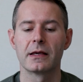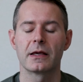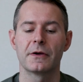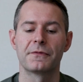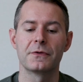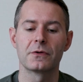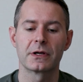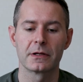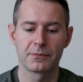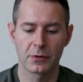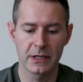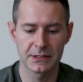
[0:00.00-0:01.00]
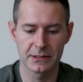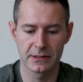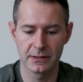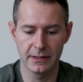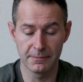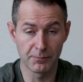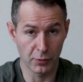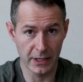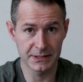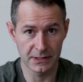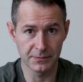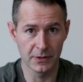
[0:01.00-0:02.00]
if you can
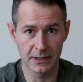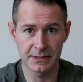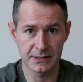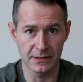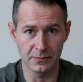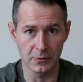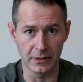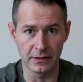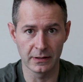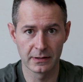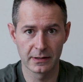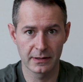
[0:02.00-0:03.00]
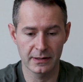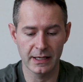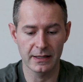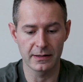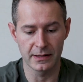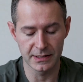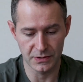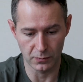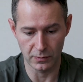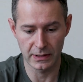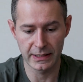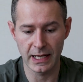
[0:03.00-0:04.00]
impress upon someone that this
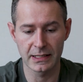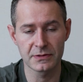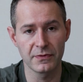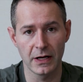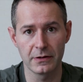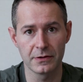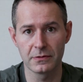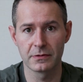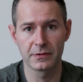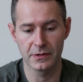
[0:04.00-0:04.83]
really has value,